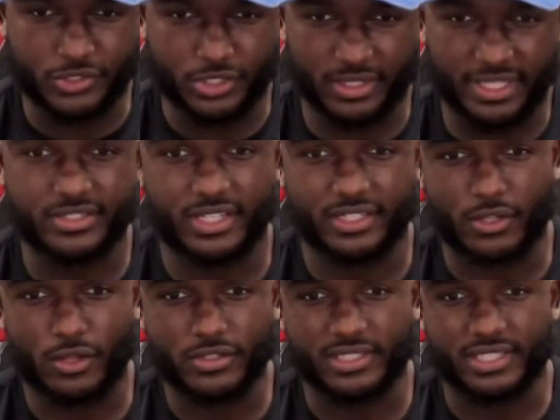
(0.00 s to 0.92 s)
to like you said, to
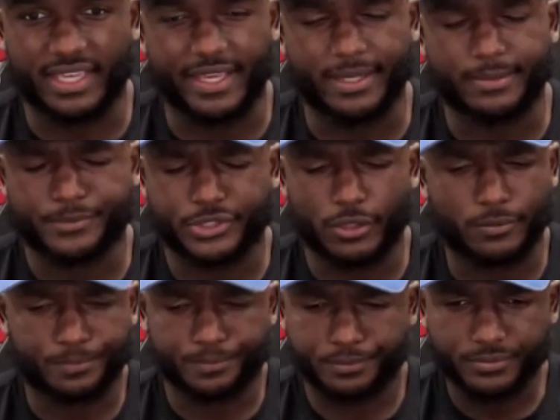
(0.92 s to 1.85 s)
close out the game.
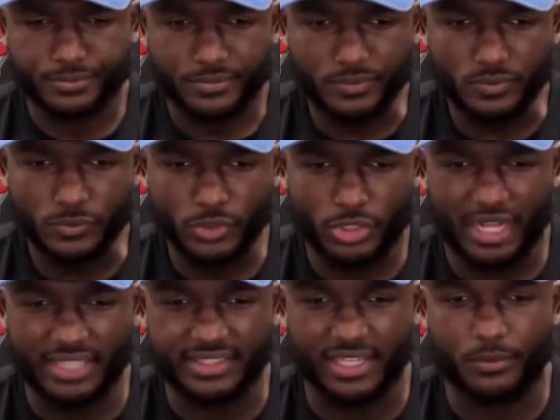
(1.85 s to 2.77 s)
So
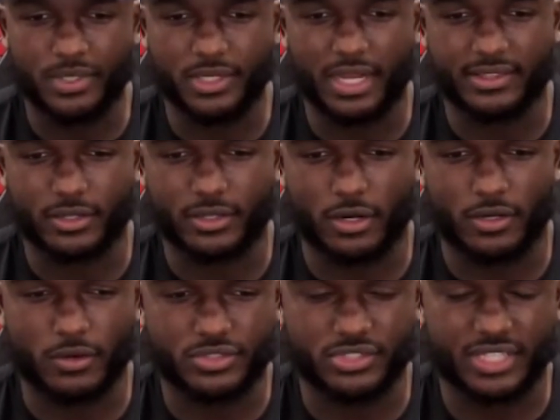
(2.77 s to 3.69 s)
and I think we, I think our
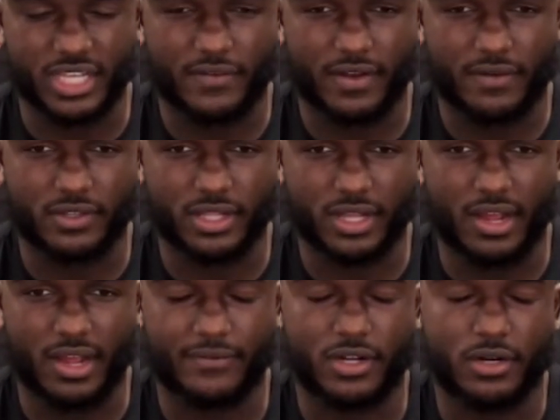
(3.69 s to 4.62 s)
coaching staff have the, uh,
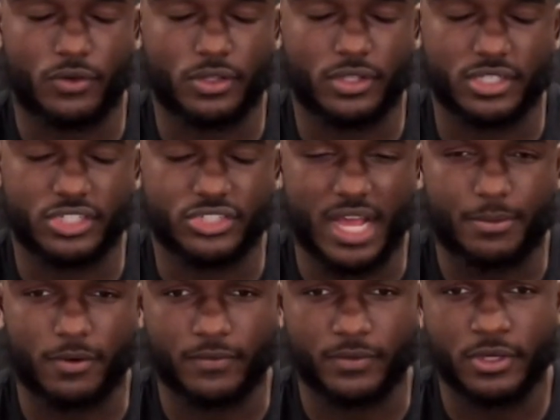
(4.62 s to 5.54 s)
have done a really good
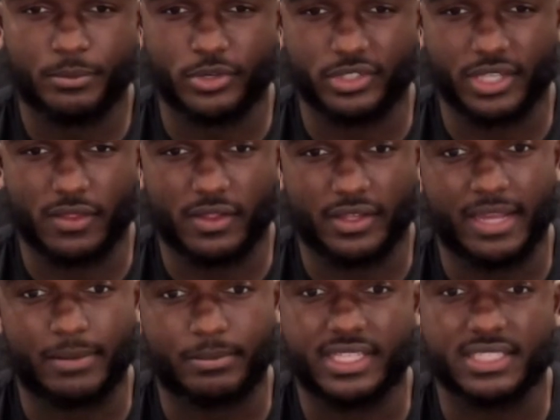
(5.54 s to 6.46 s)
job of putting together
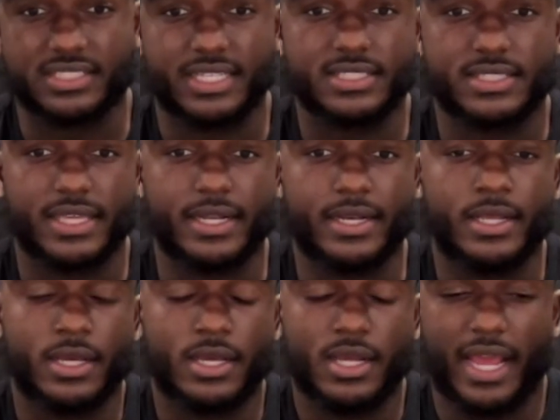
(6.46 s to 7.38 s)
game plans since then.
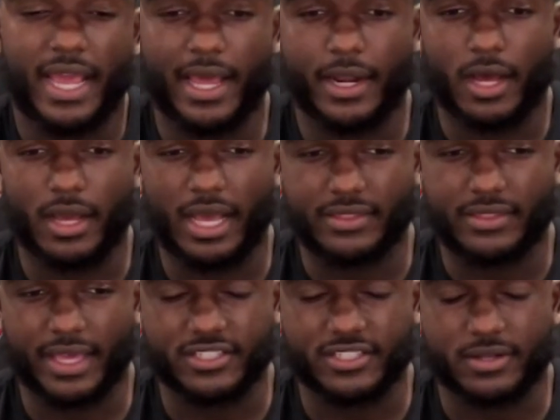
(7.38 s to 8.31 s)
And uh, I
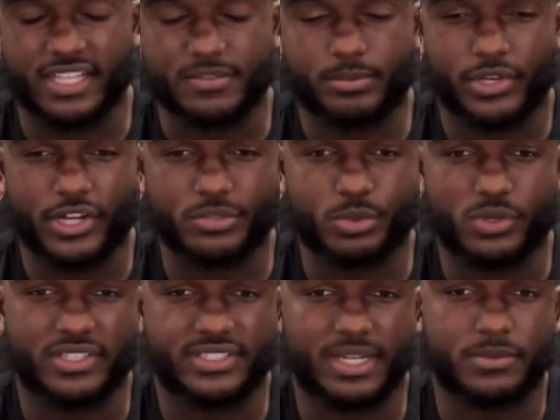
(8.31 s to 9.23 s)
think as as players,
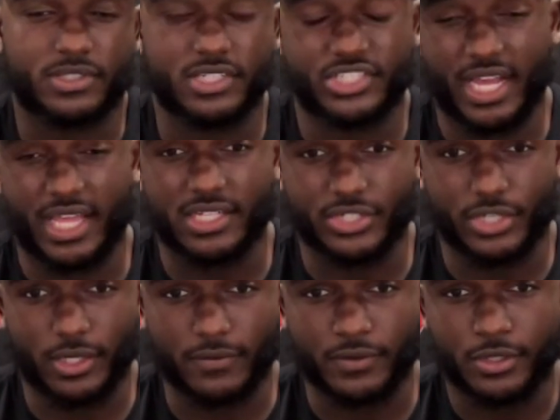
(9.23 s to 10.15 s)
we've accepted the challenge
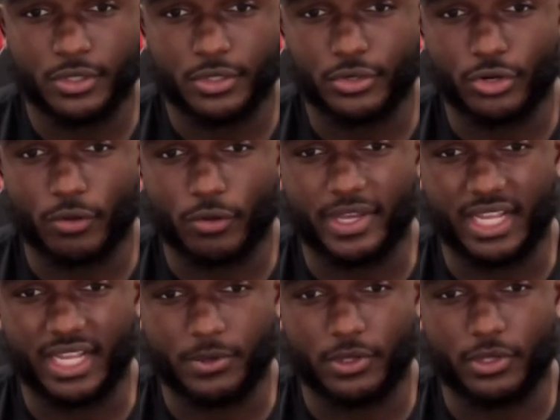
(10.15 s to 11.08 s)
of you know
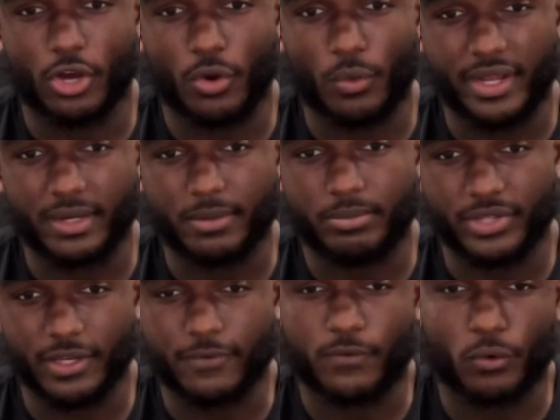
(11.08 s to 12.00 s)
being able to go in and
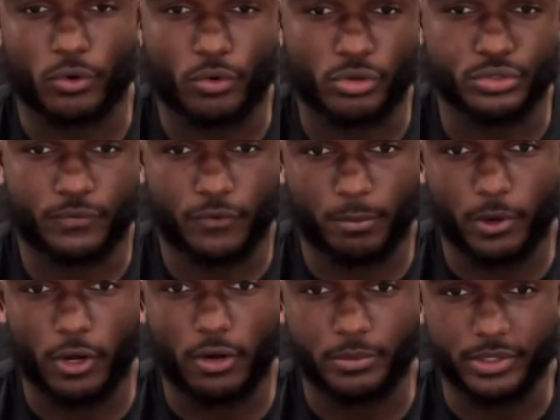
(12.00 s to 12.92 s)
play four quarters of
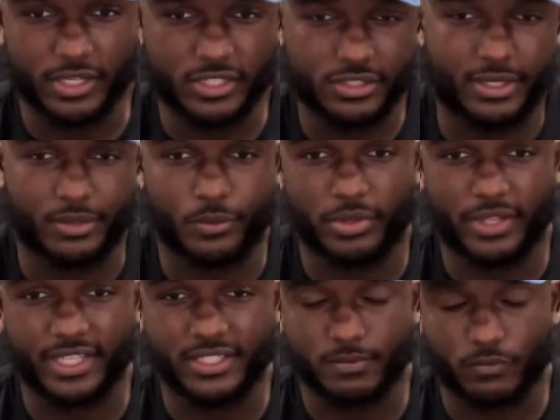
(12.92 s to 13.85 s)
football because like we're
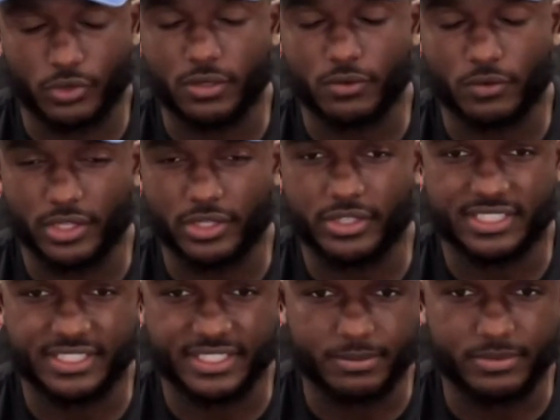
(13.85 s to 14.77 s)
playing some really really
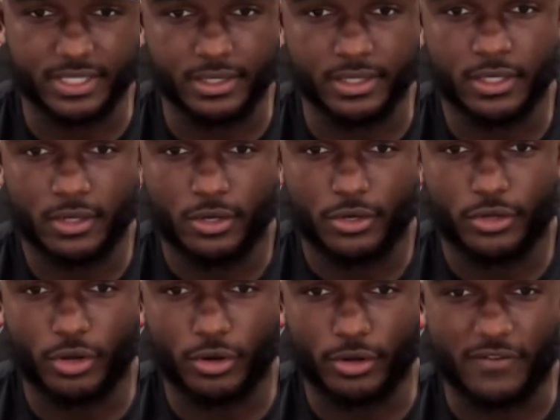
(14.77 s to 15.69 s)
good teams, and
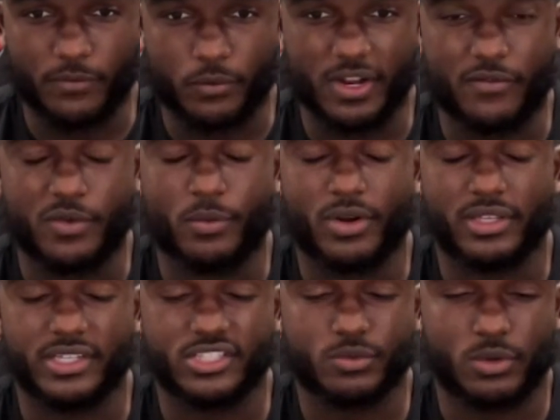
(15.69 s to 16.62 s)
you know if we if we want to
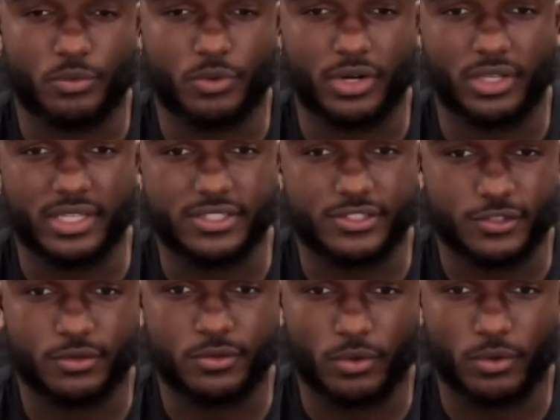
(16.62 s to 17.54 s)
get to where we want to get
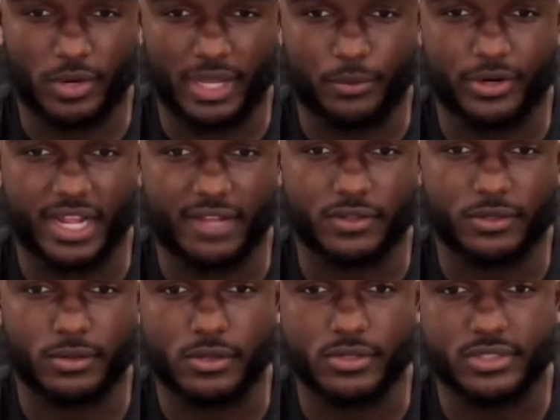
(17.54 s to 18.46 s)
to, we're like we're gonna have to
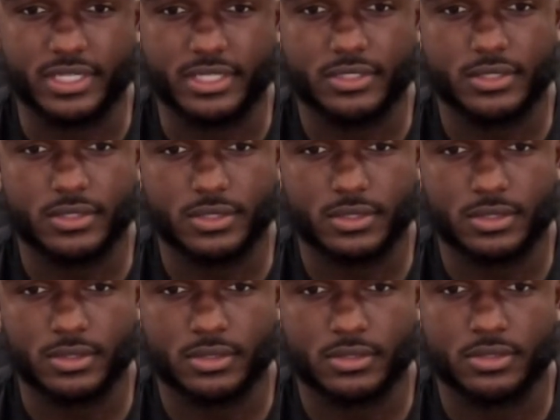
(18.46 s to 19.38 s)
do those things.
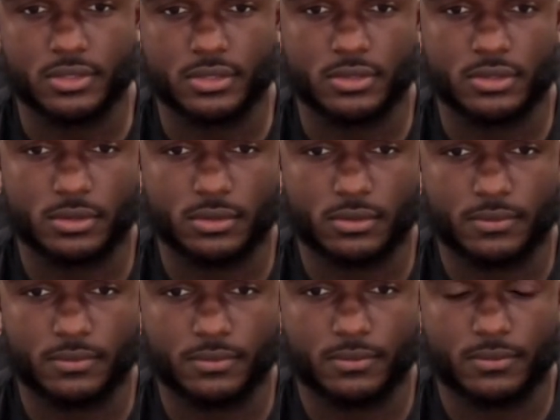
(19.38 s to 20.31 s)
And
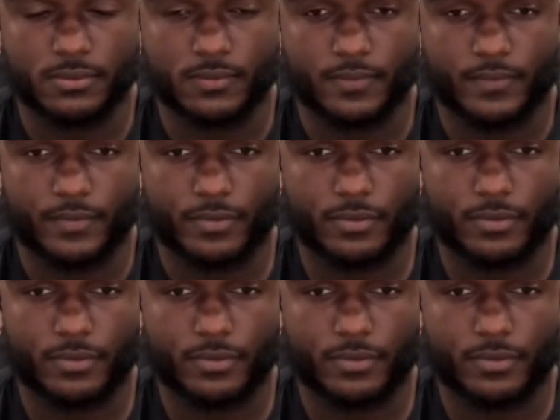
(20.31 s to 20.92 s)
the sequence